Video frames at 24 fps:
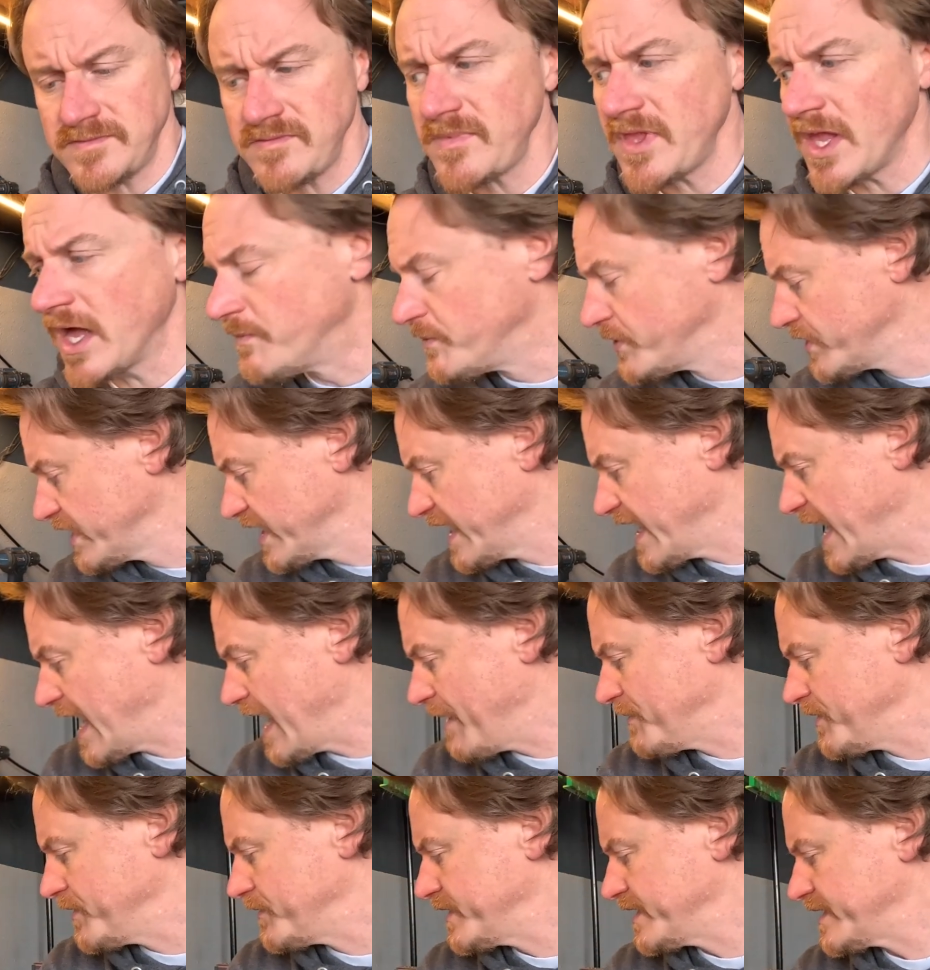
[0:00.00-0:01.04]
I'm really
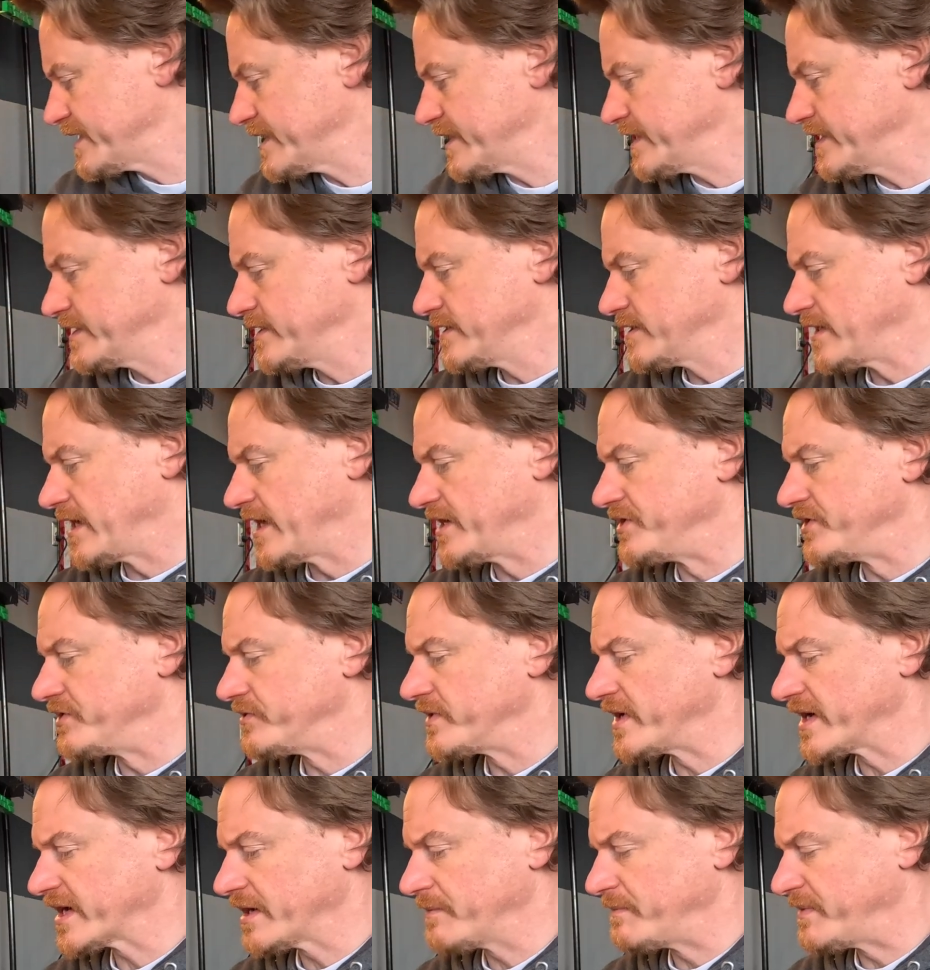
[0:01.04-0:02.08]
happy with it. I do
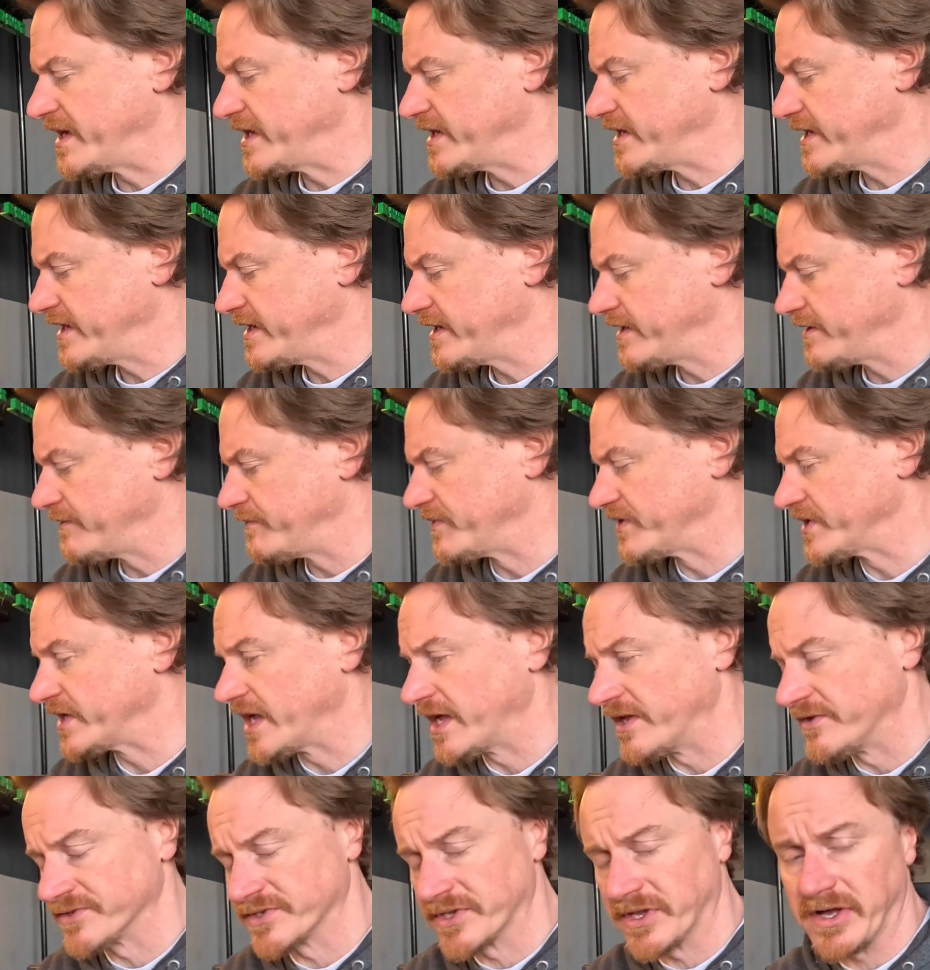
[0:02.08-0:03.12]
recommend it,
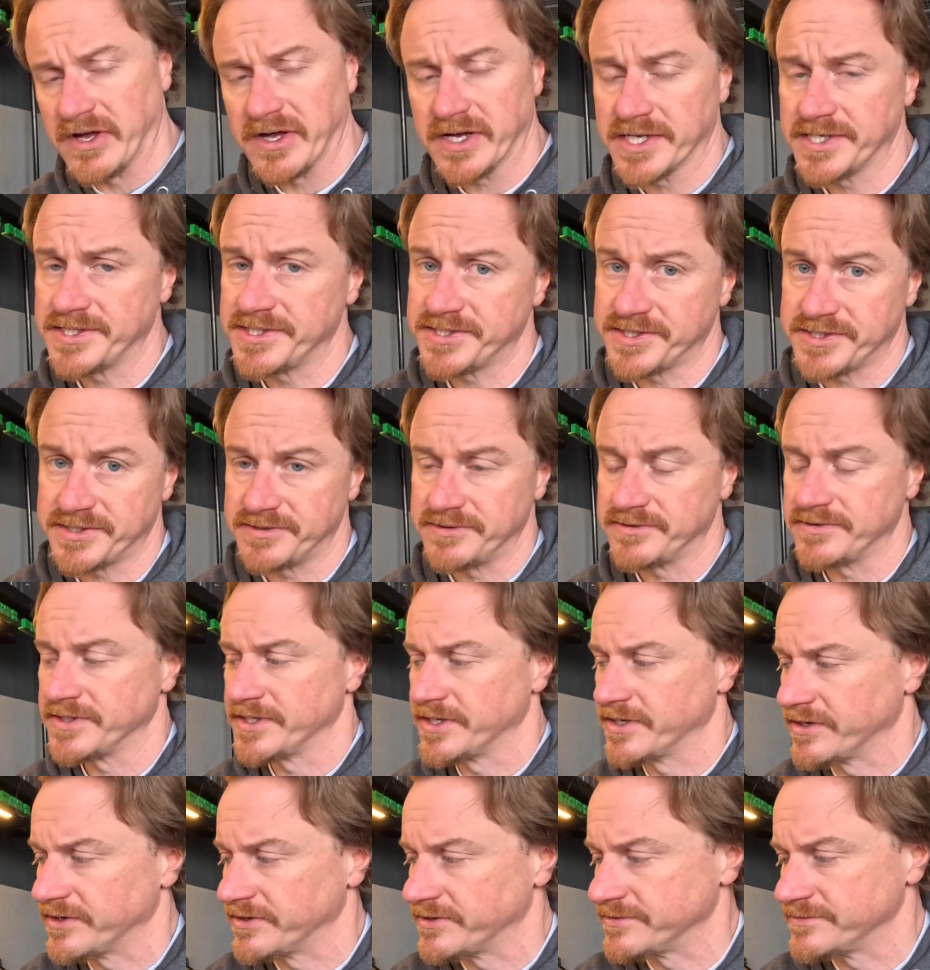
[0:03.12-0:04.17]
as long as, you
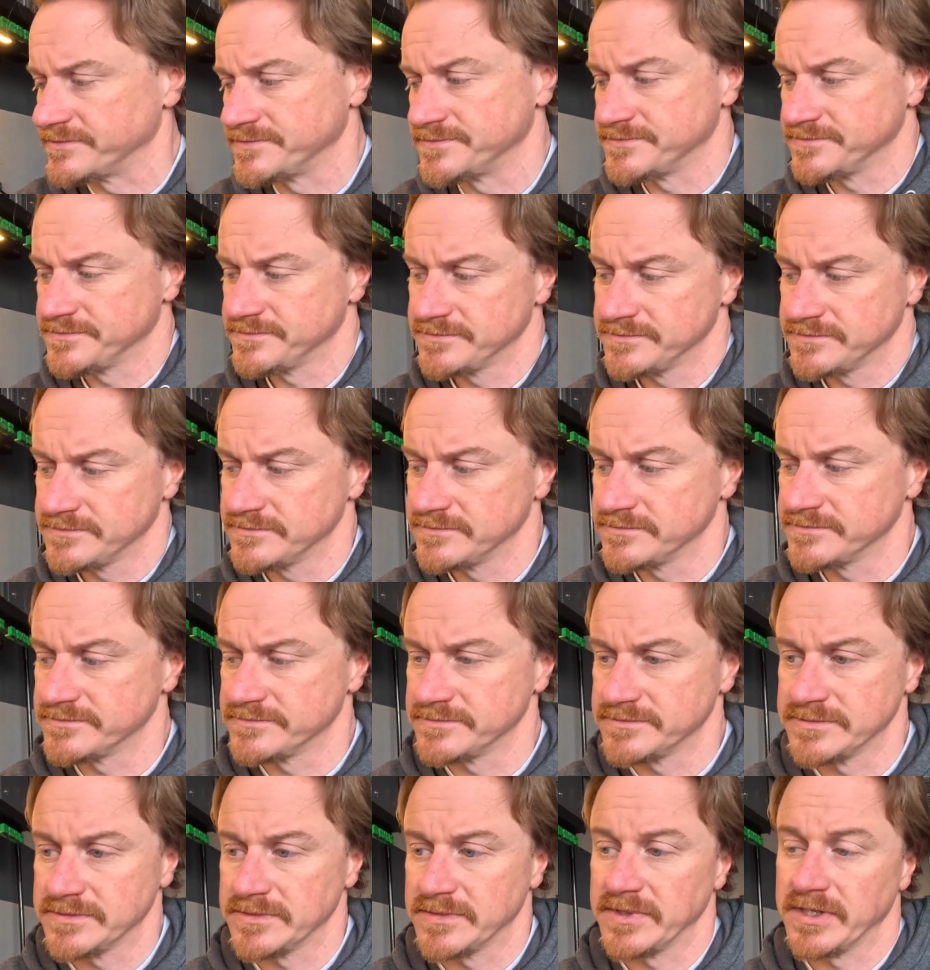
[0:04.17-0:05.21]
know,
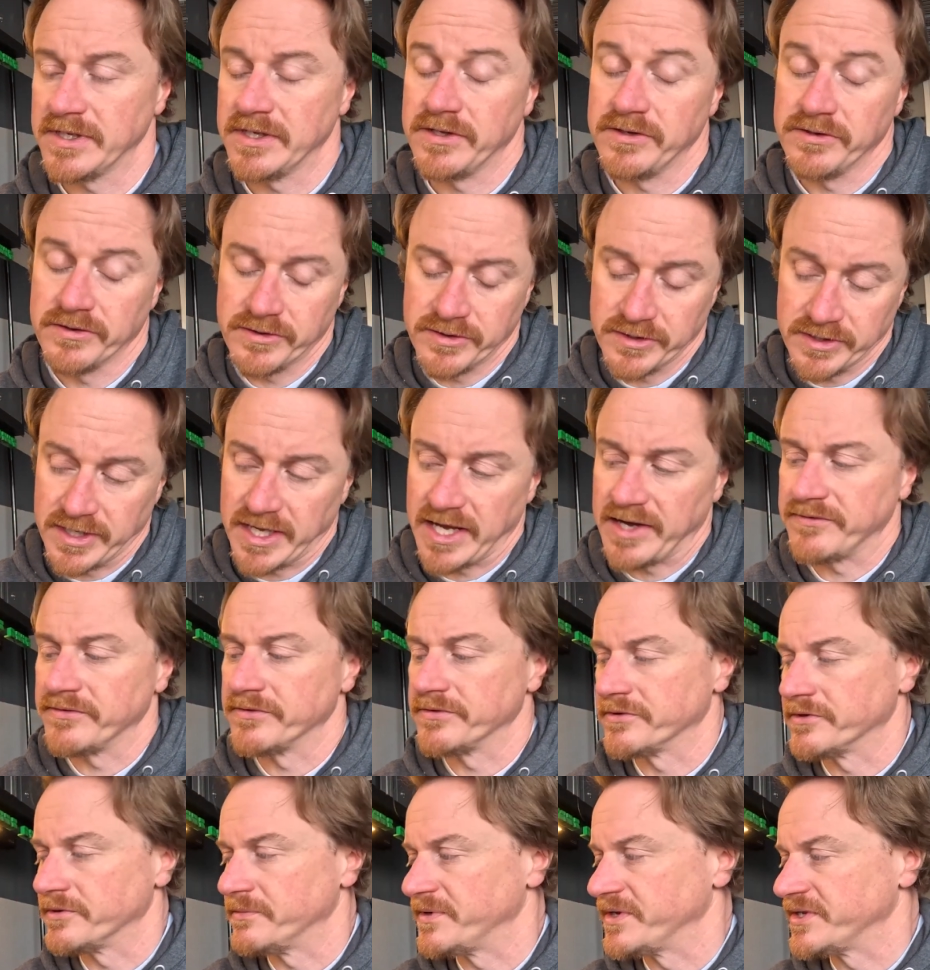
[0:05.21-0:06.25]
you could have a
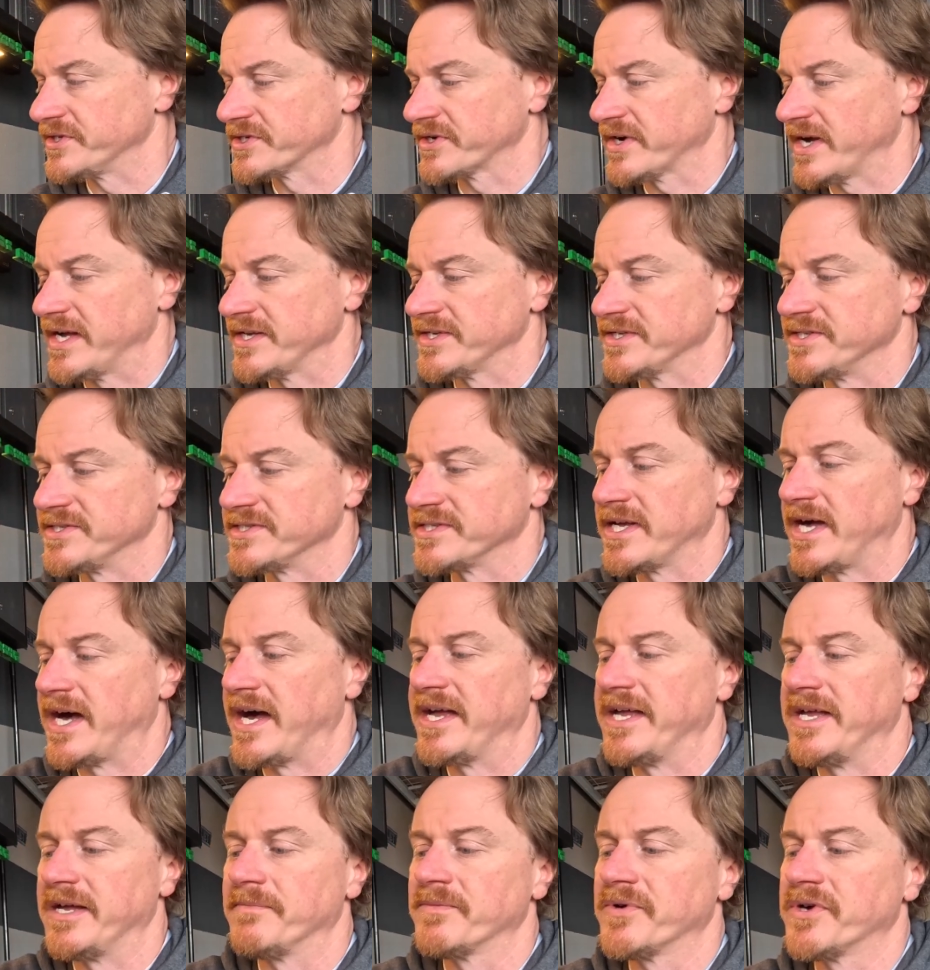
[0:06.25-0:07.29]
little bit of scratches. I
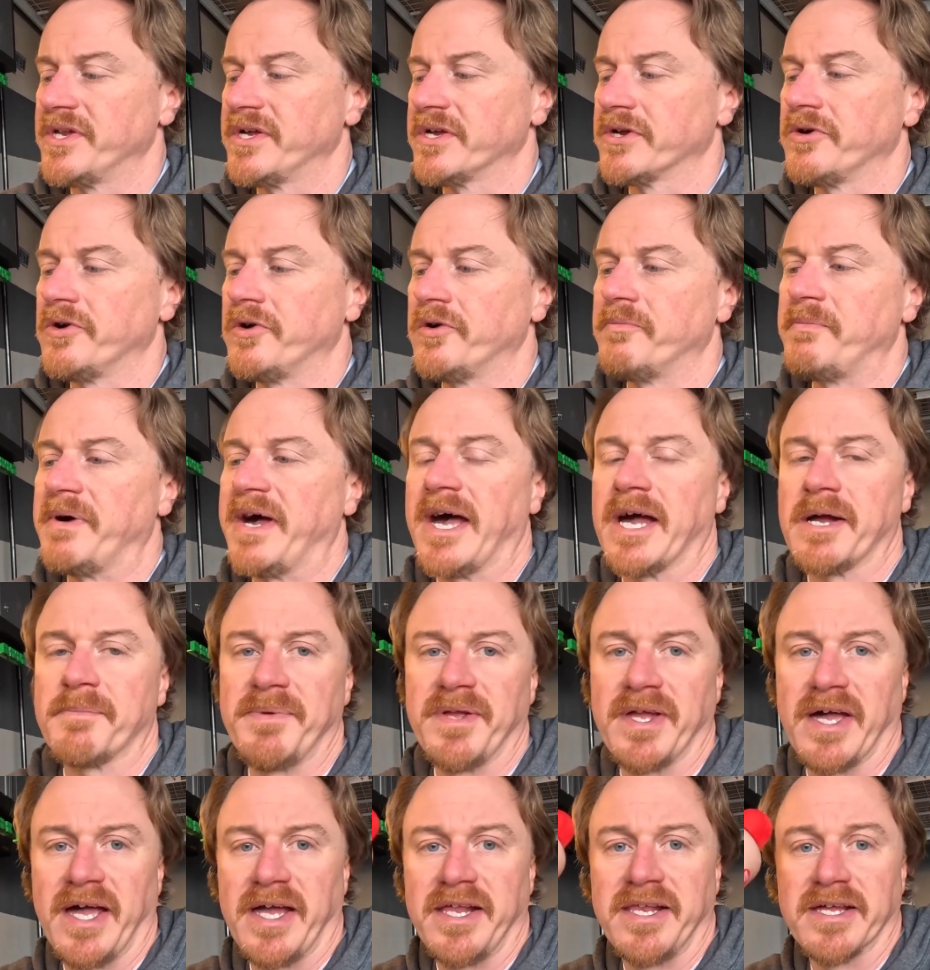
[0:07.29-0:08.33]
am going to go back
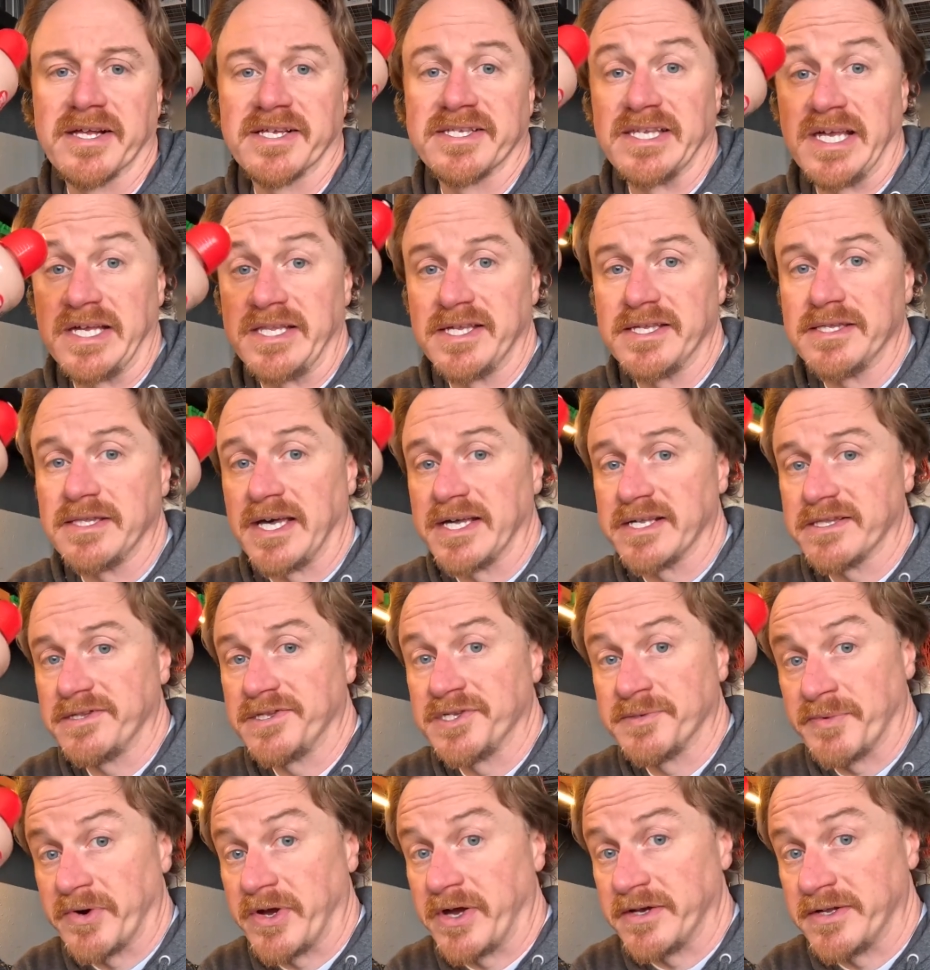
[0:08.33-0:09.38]
behind it because I did like this
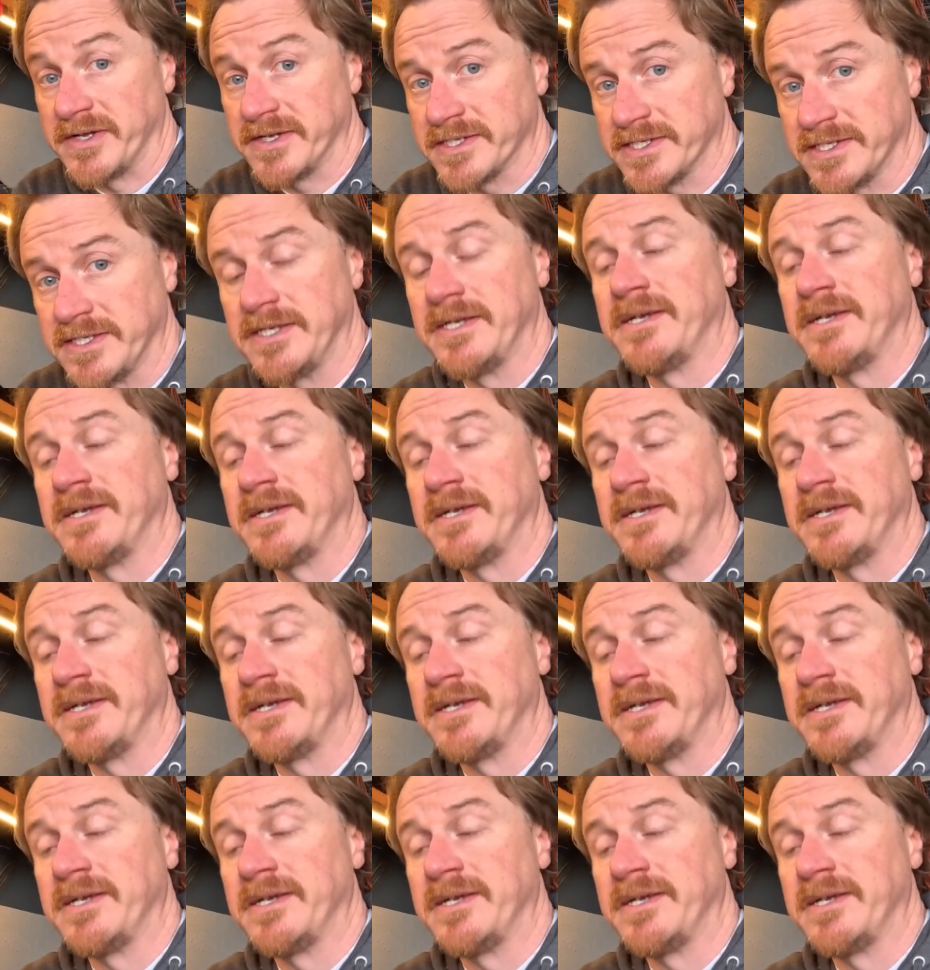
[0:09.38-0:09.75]
product.